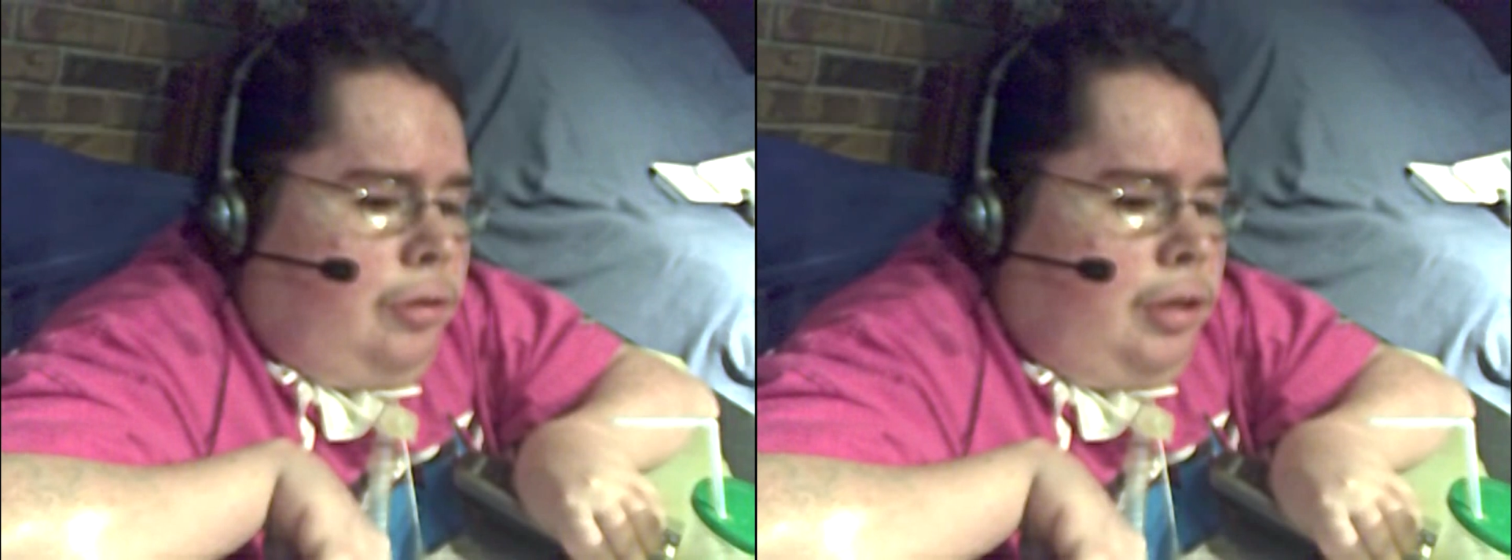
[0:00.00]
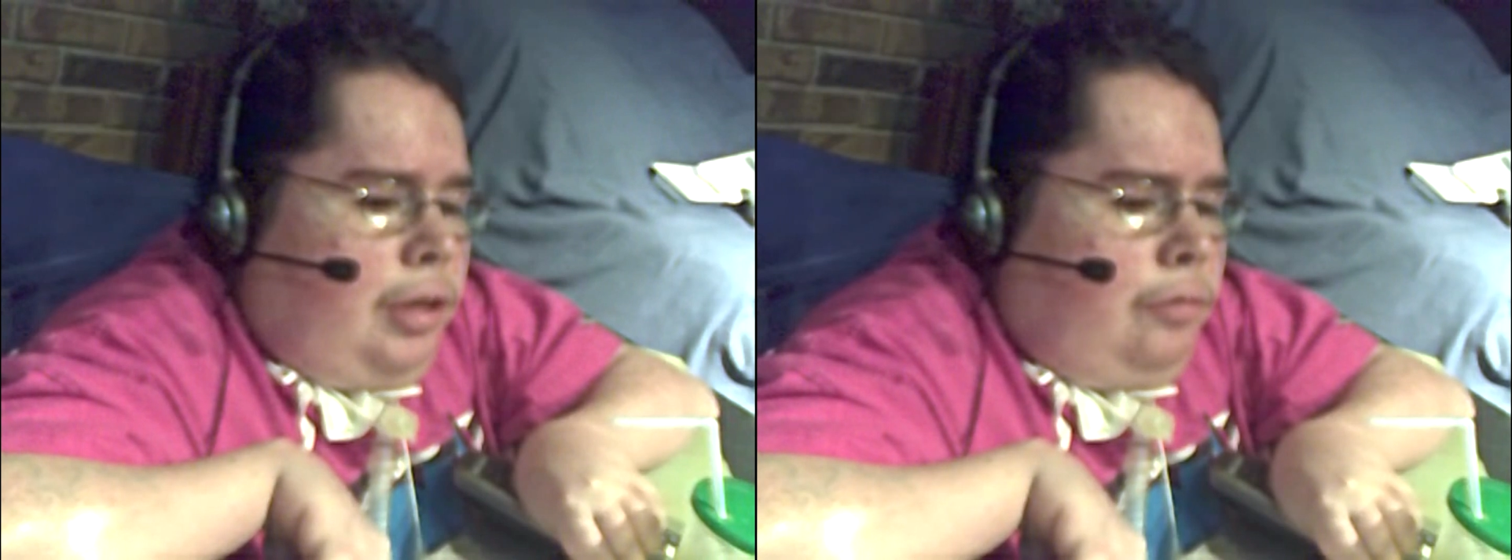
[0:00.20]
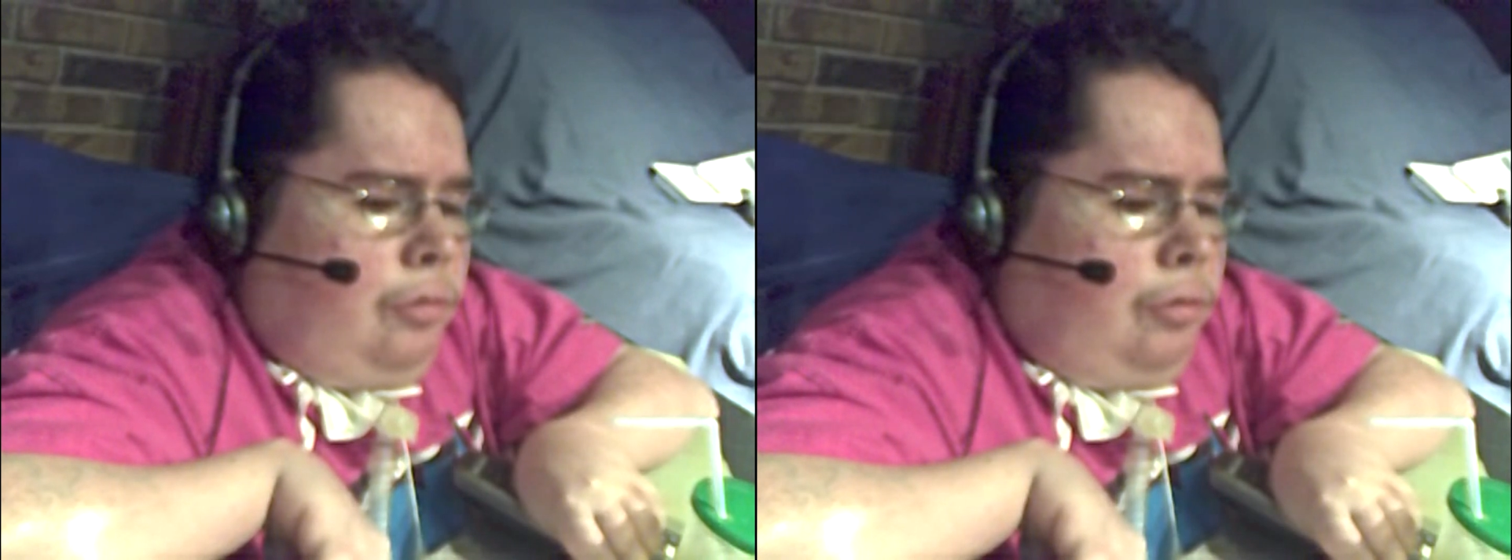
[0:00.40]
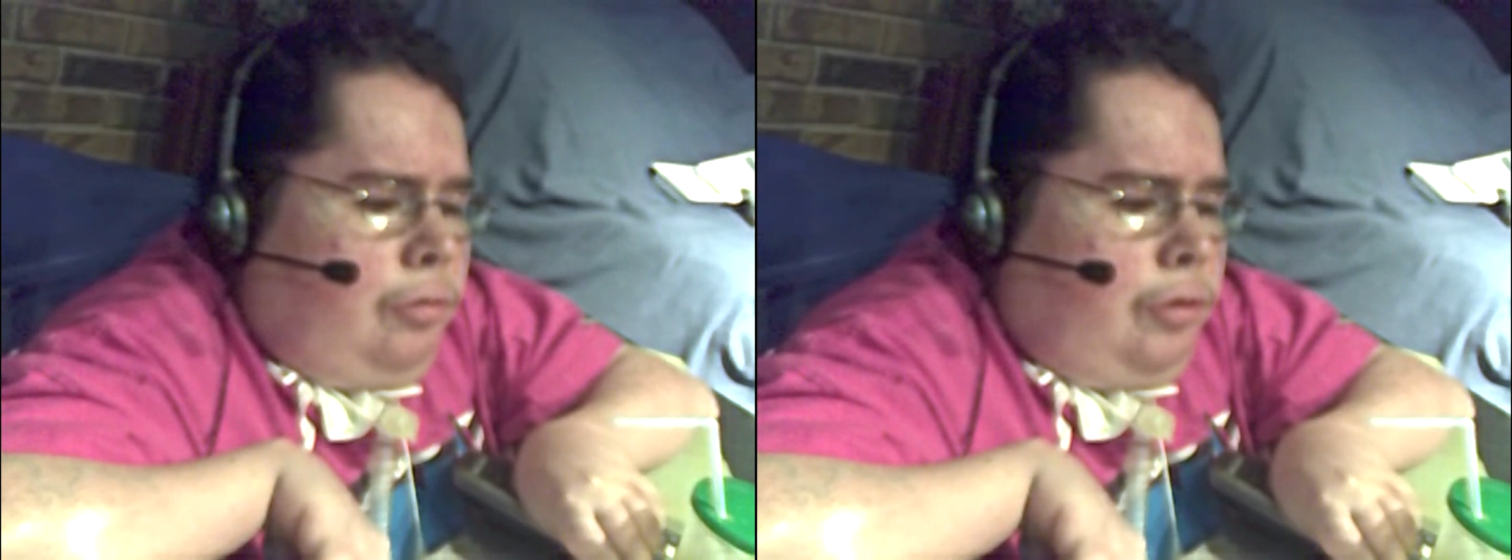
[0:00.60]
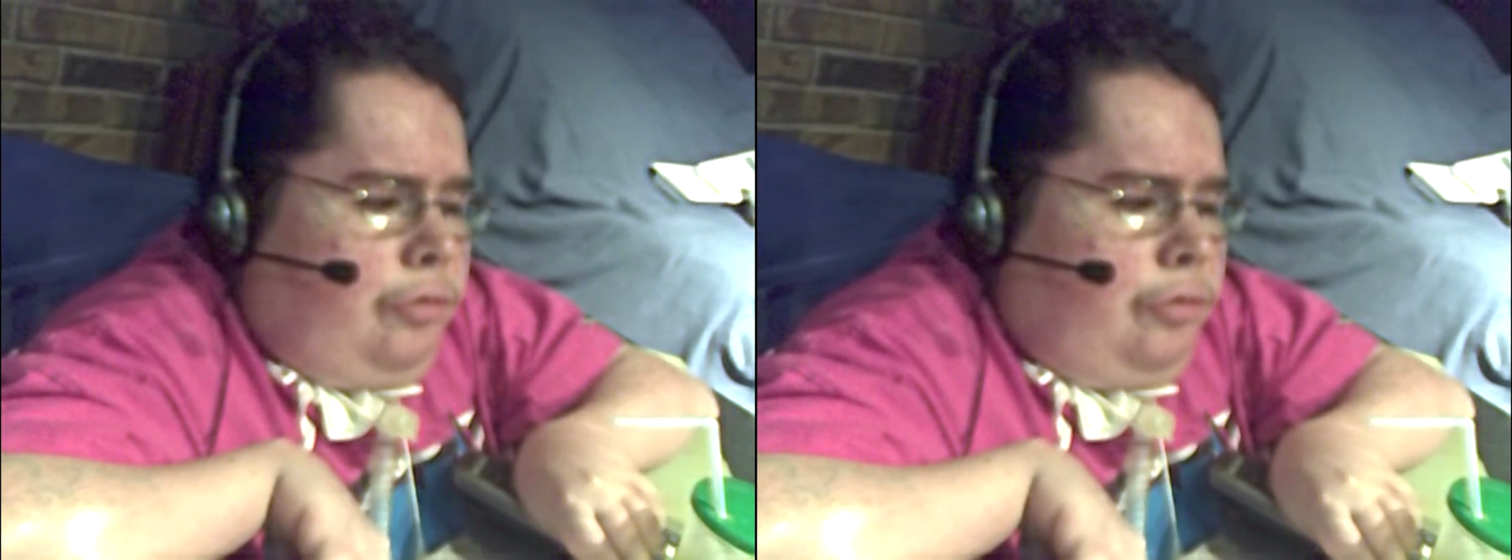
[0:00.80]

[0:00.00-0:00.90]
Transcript: After, if